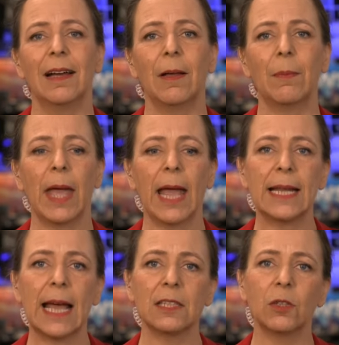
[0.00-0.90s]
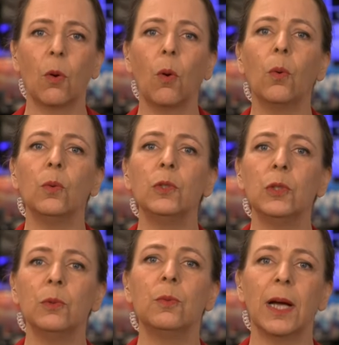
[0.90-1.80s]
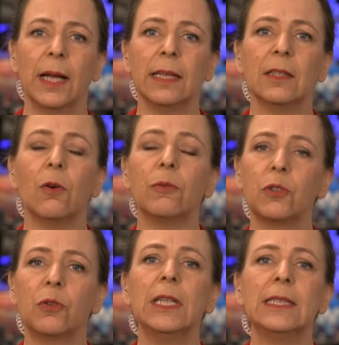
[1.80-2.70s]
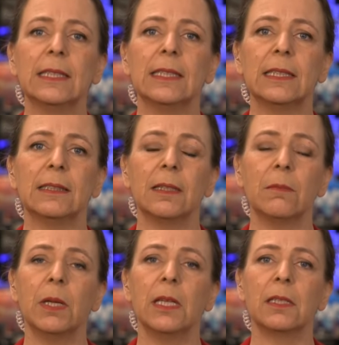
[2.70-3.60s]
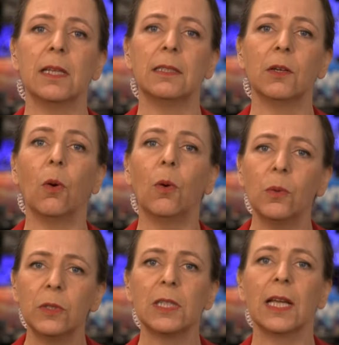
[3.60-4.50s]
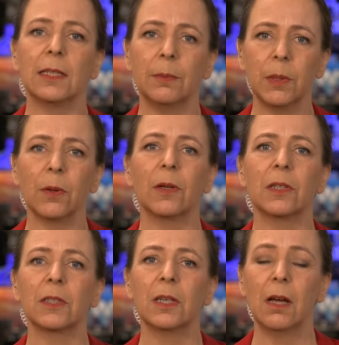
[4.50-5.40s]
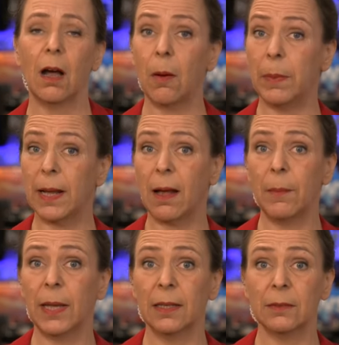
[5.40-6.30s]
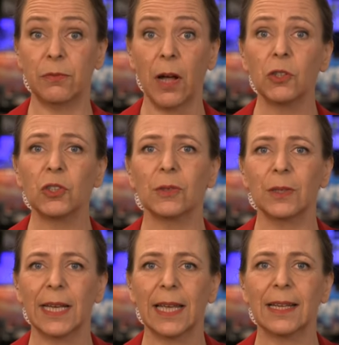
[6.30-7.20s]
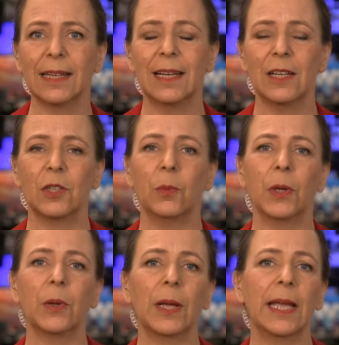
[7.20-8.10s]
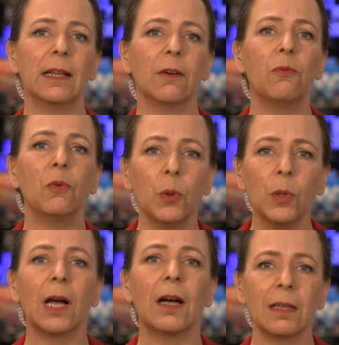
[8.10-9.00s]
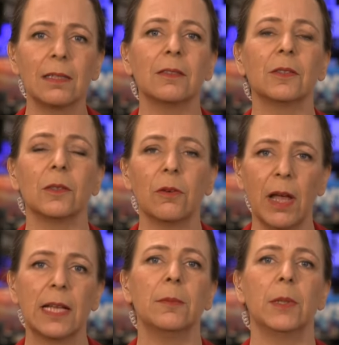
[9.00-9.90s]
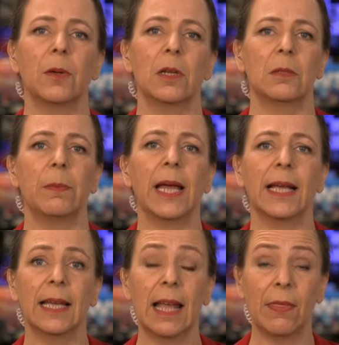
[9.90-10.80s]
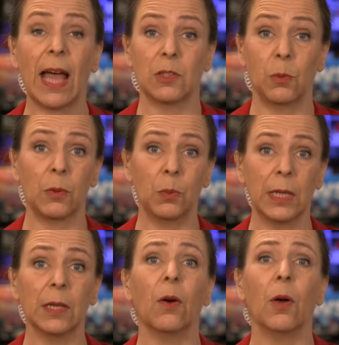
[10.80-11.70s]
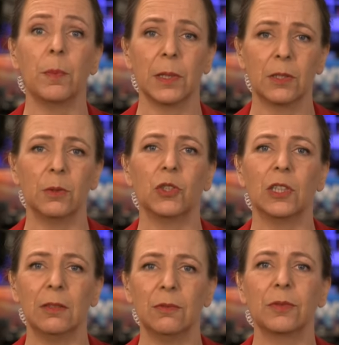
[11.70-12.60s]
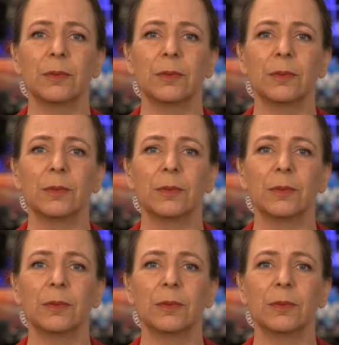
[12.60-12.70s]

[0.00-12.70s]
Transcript: Um, and that's a whole new way of treating this. That means that the oldest antibiotics are becoming functional again. So we're going to get a full arsenal of antibiotics back. That's what we're hoping to achieve.